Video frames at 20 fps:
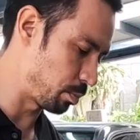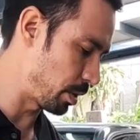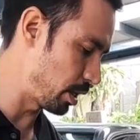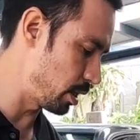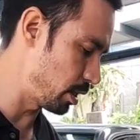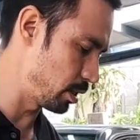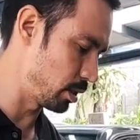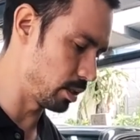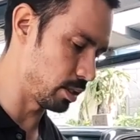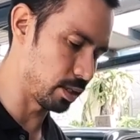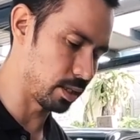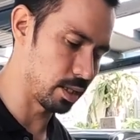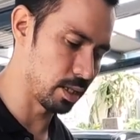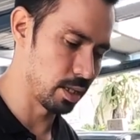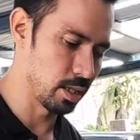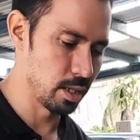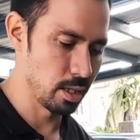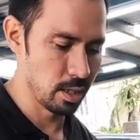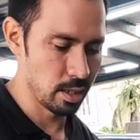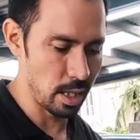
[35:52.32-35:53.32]
pins
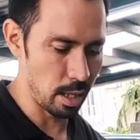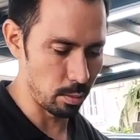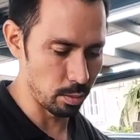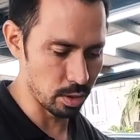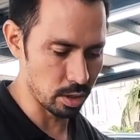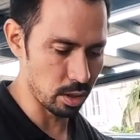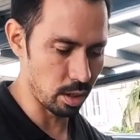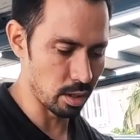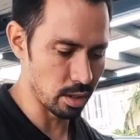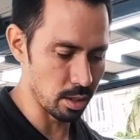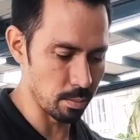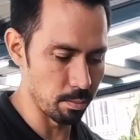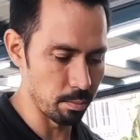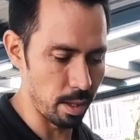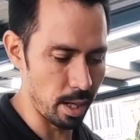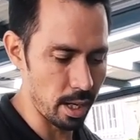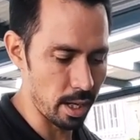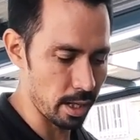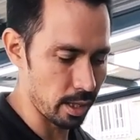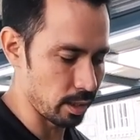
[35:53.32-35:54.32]
that will start to
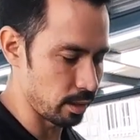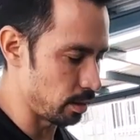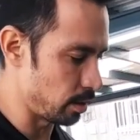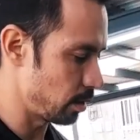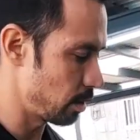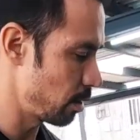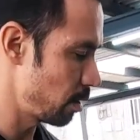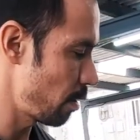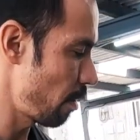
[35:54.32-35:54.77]
bind